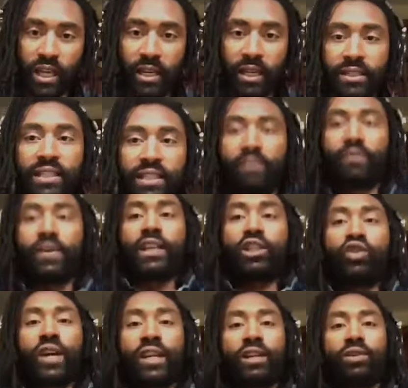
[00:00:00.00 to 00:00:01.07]
instead of like
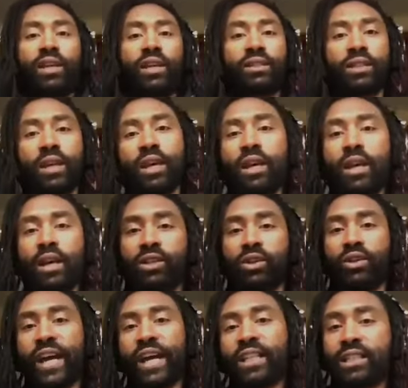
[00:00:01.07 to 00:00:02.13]
trying to do this. So
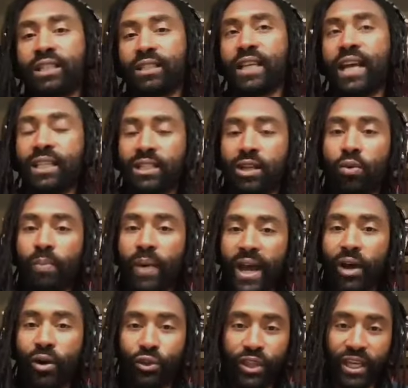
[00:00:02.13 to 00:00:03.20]
that's my
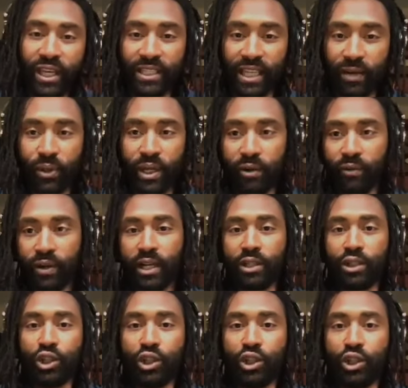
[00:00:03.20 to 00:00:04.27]
whole thing is like whenever I
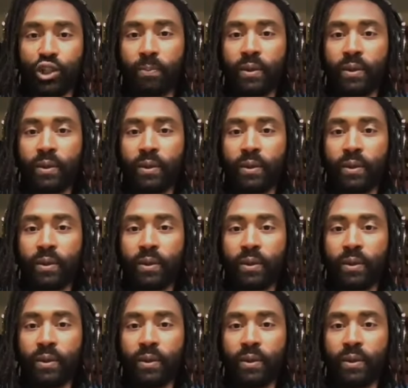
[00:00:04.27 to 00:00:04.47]
jump,